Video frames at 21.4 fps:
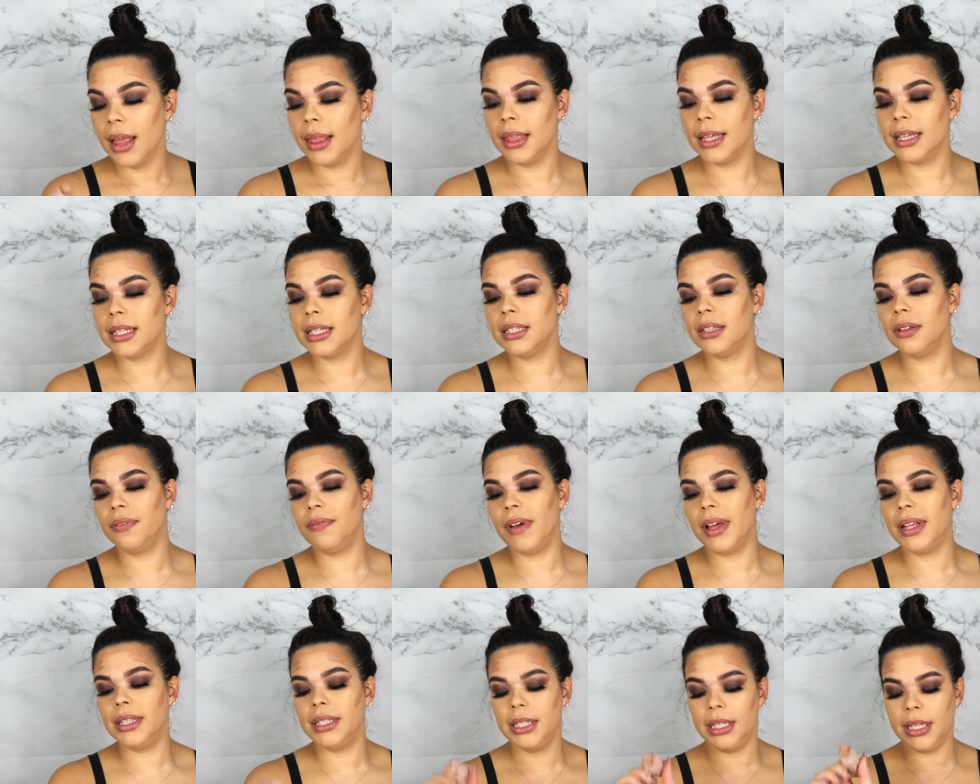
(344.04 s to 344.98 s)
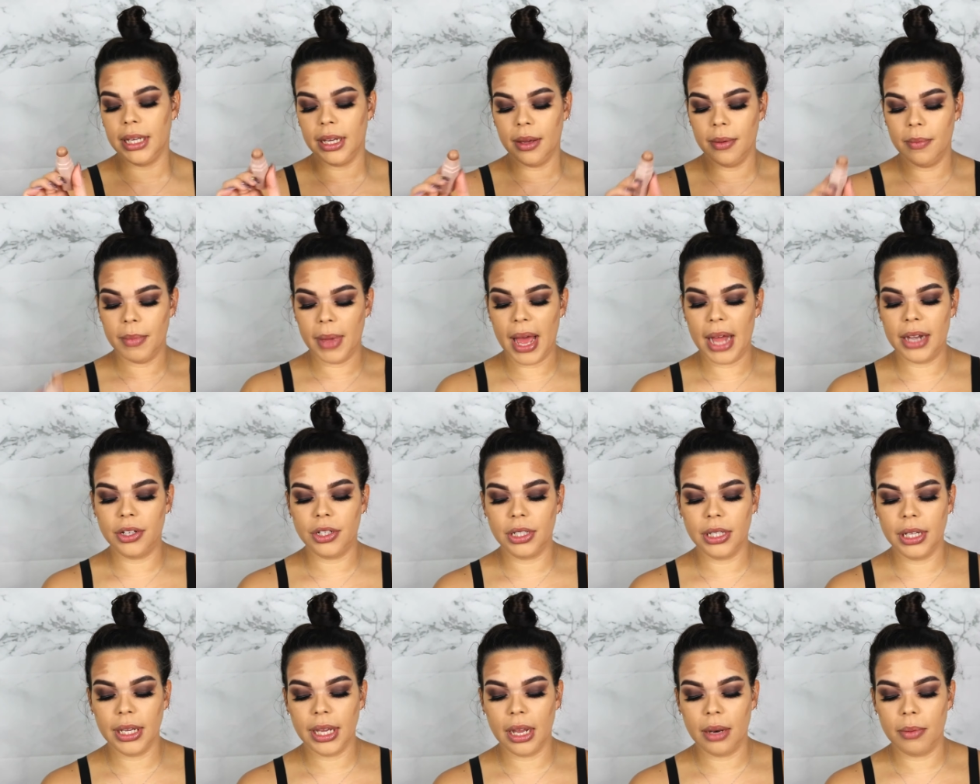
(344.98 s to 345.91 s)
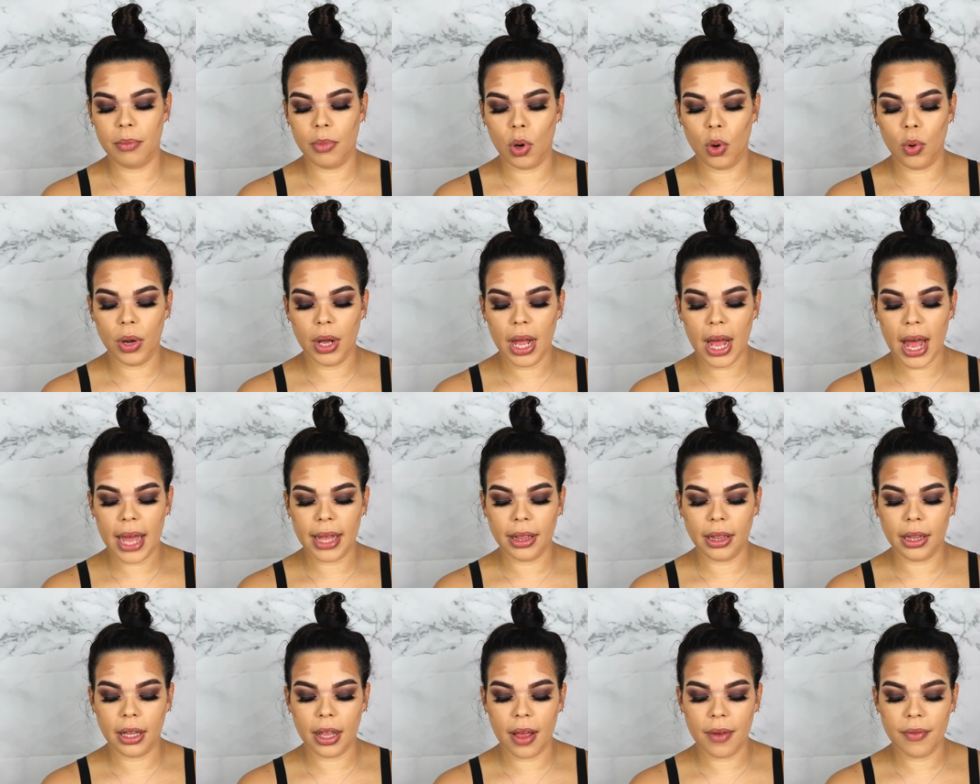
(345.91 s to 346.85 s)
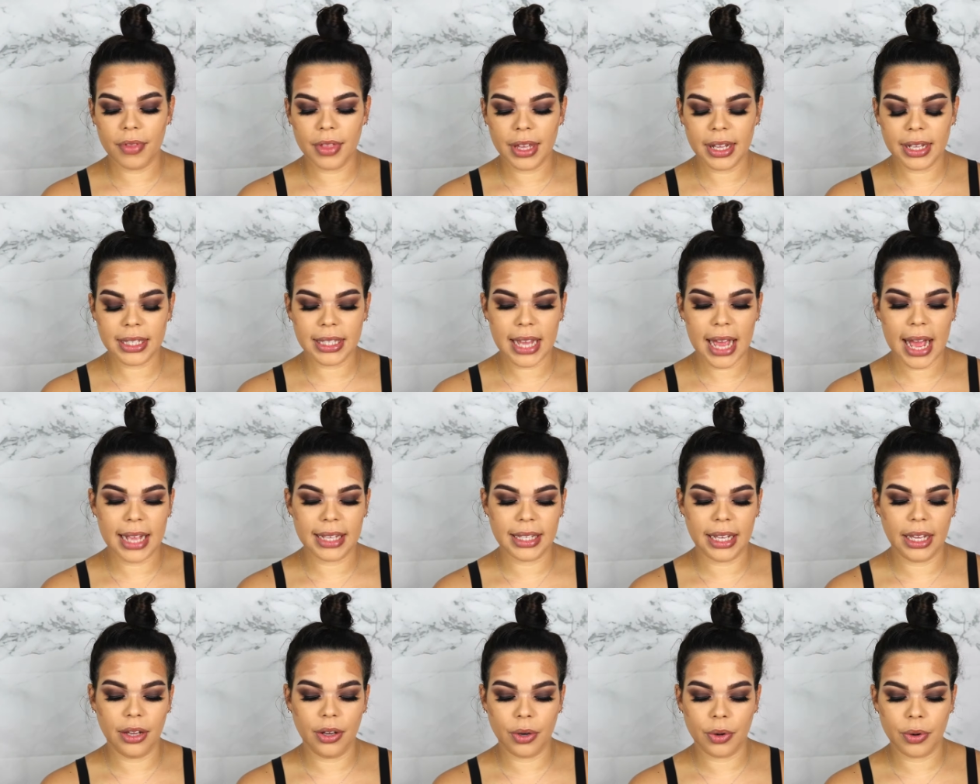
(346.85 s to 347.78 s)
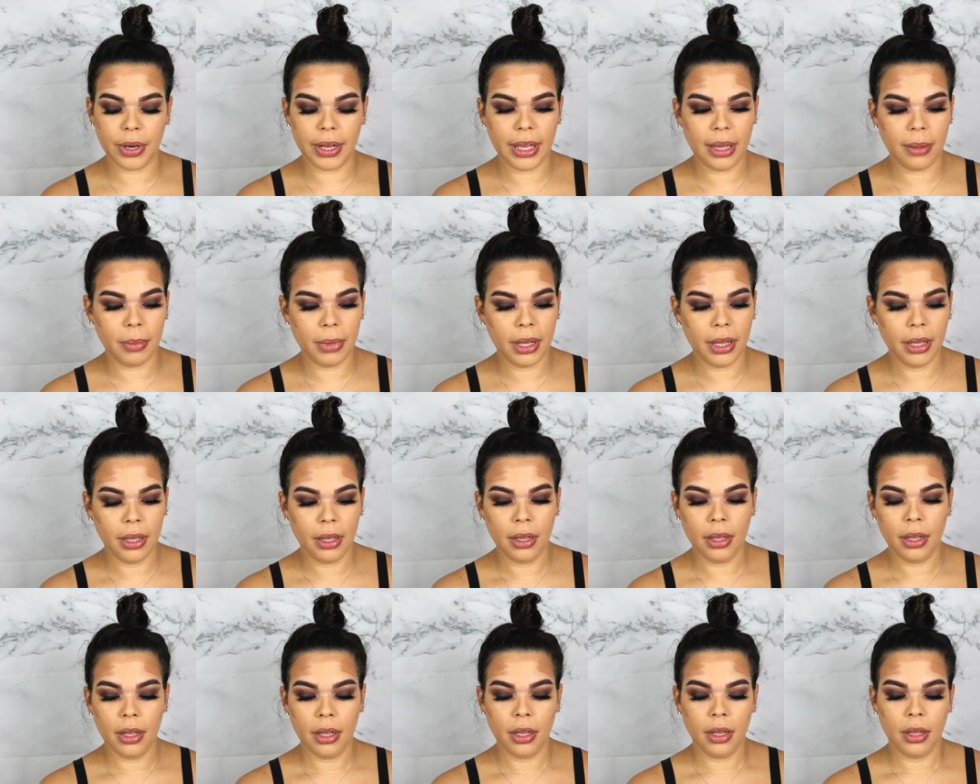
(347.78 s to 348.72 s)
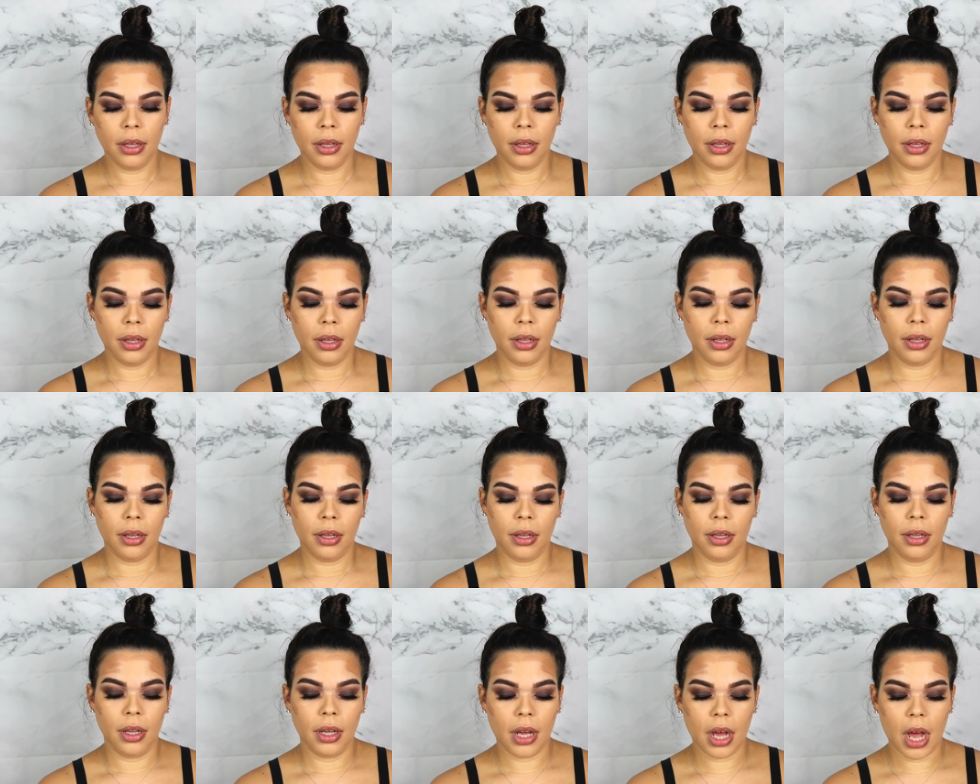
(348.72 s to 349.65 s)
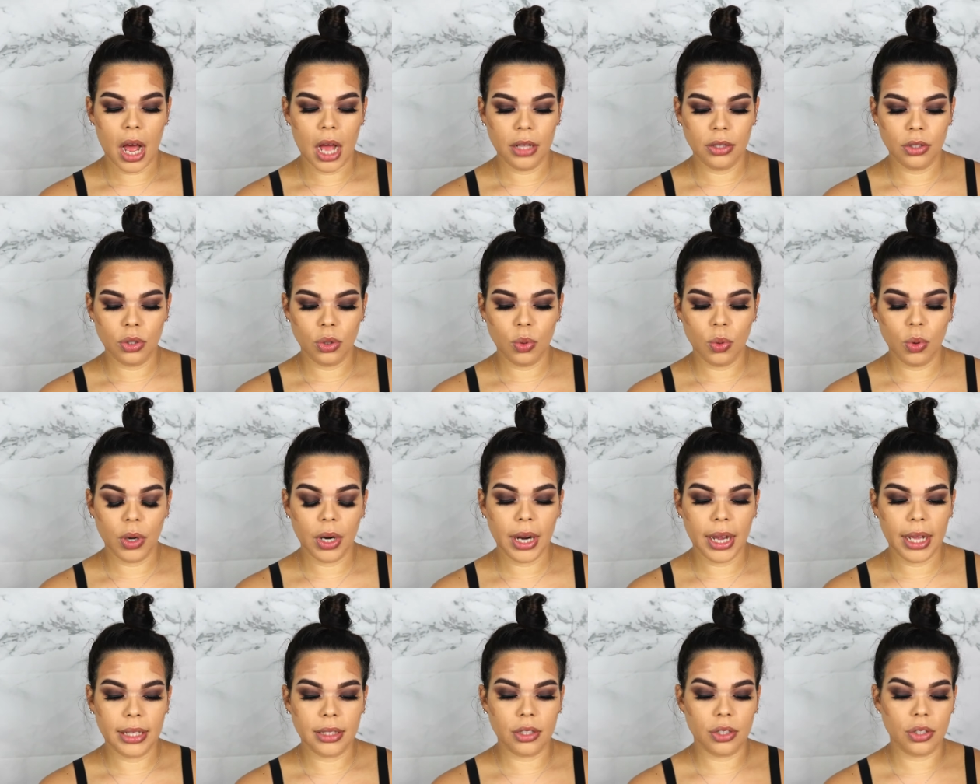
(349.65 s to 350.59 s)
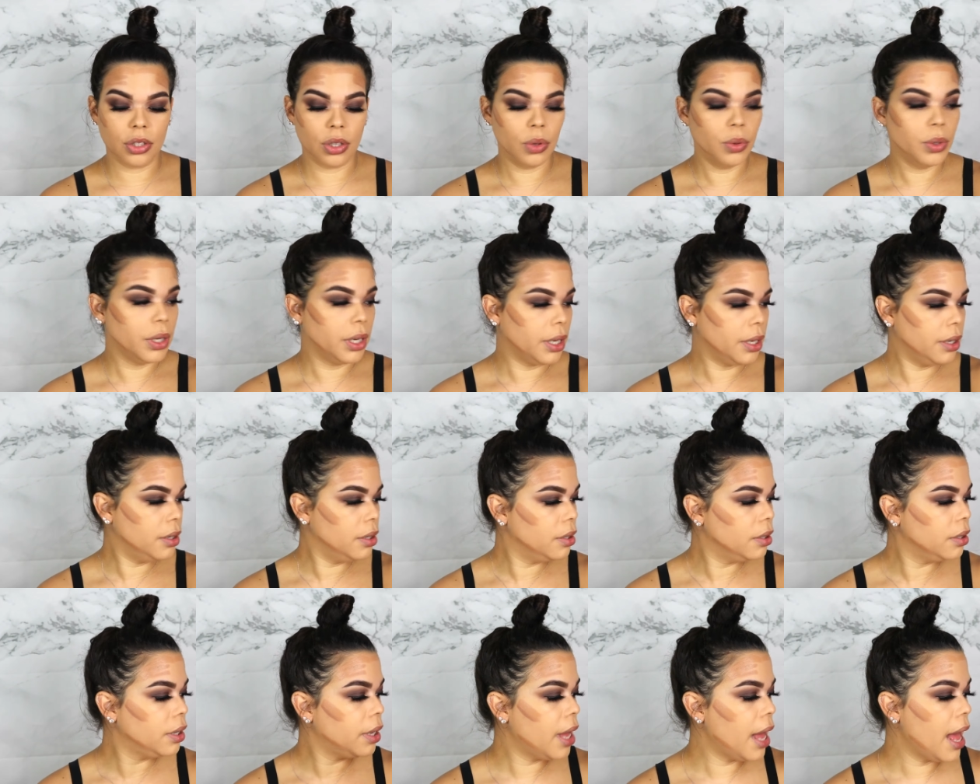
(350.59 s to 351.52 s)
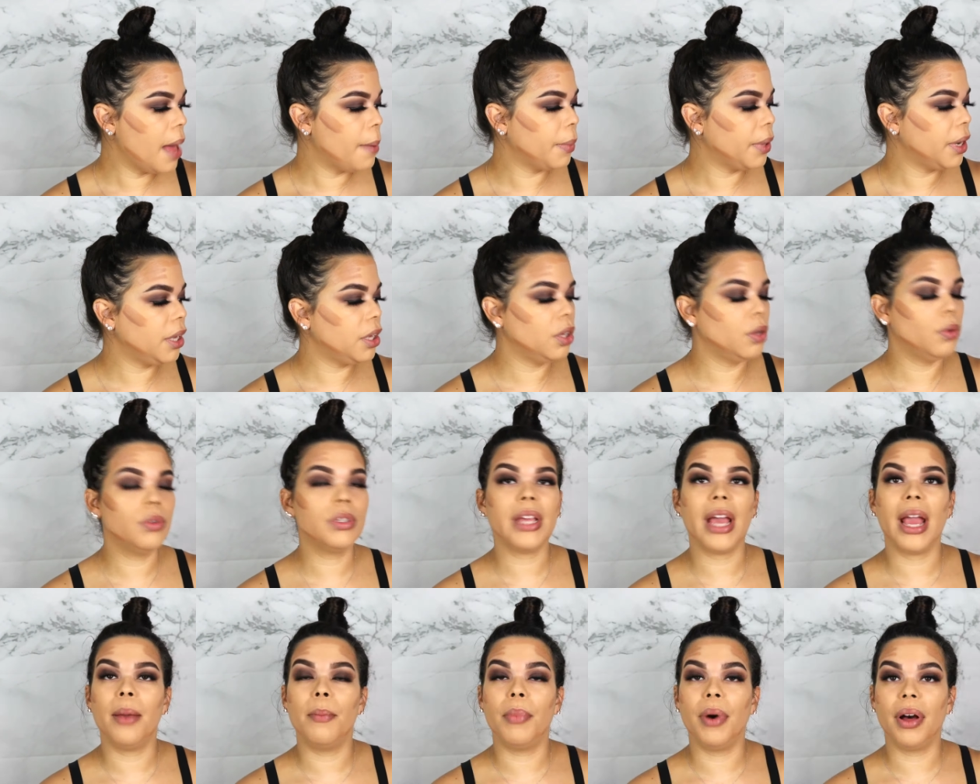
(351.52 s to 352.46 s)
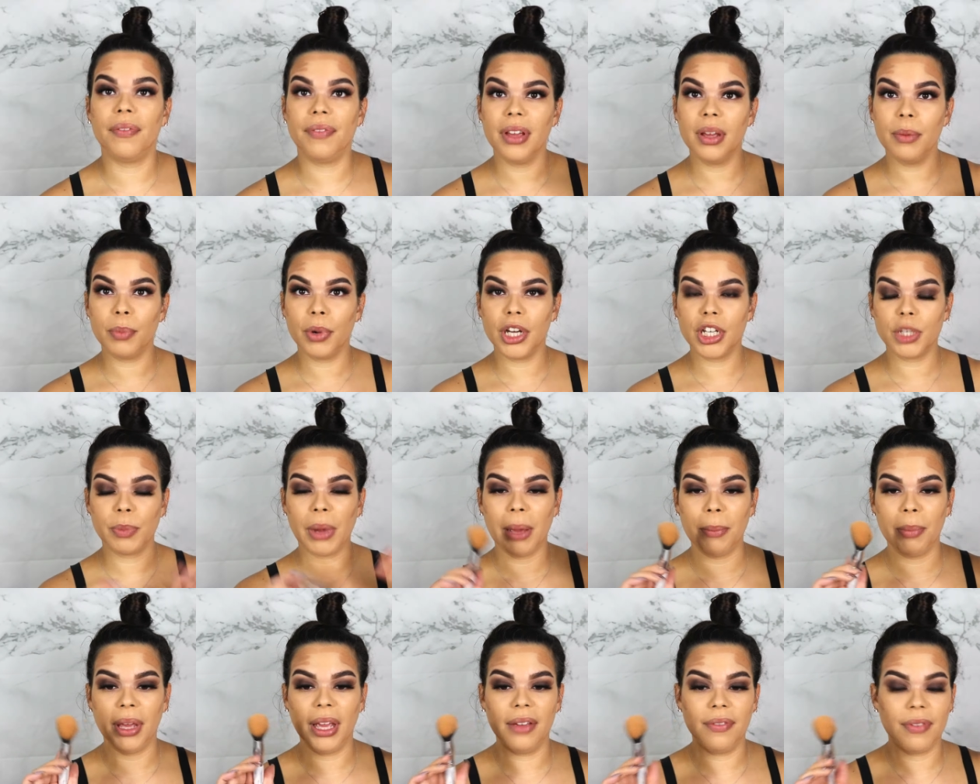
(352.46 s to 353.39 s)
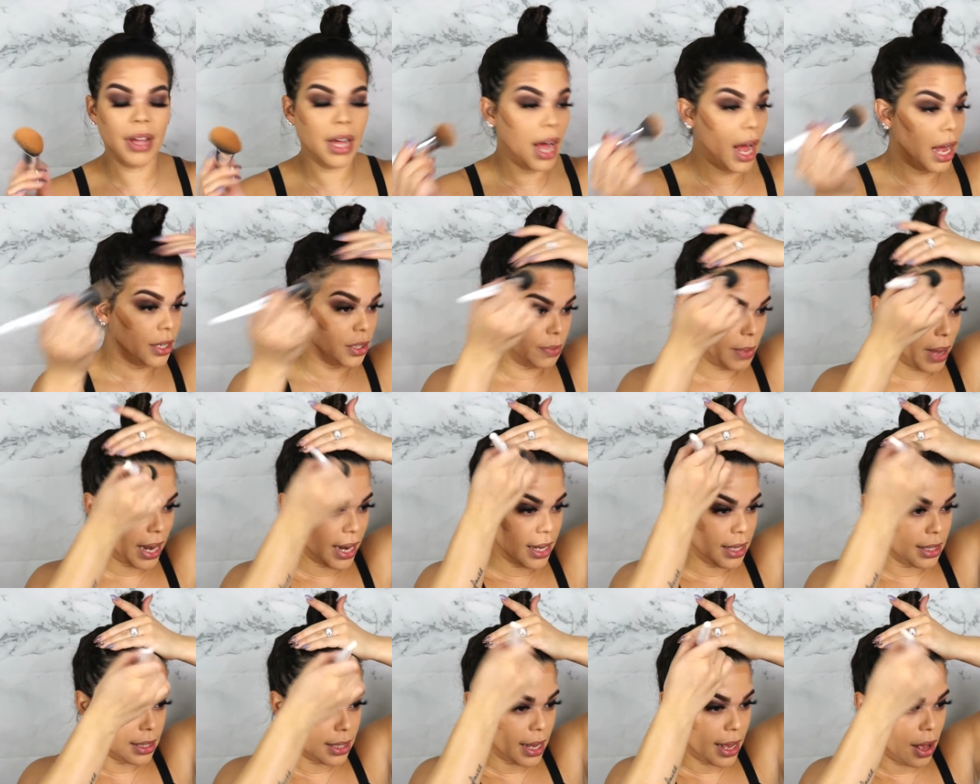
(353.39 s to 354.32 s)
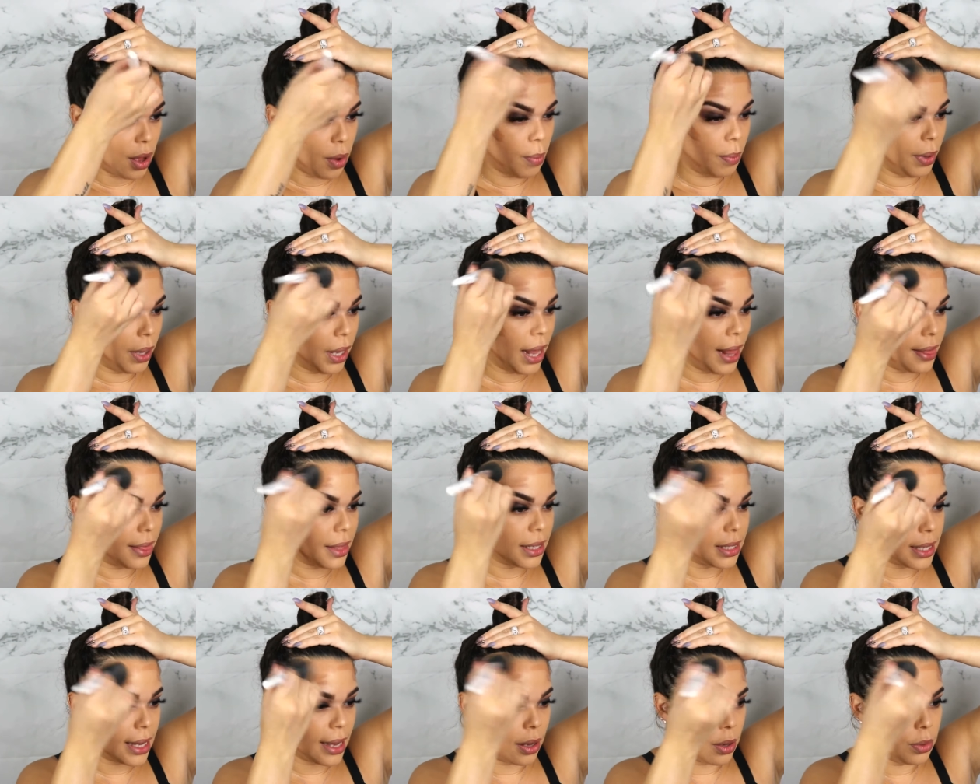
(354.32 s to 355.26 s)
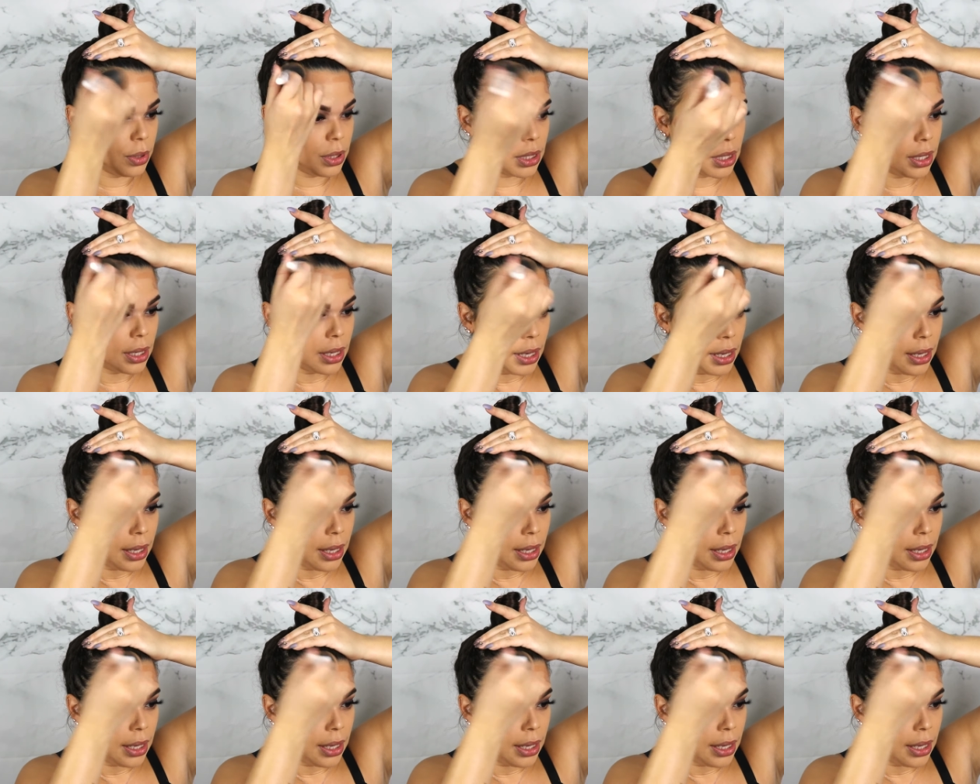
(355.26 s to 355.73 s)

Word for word: This is the Fenty Match Stix in Mocha. I love this as a cream contour. It's so good. I'm going to use a buffing brush by BF Cosmetics to help blend this out.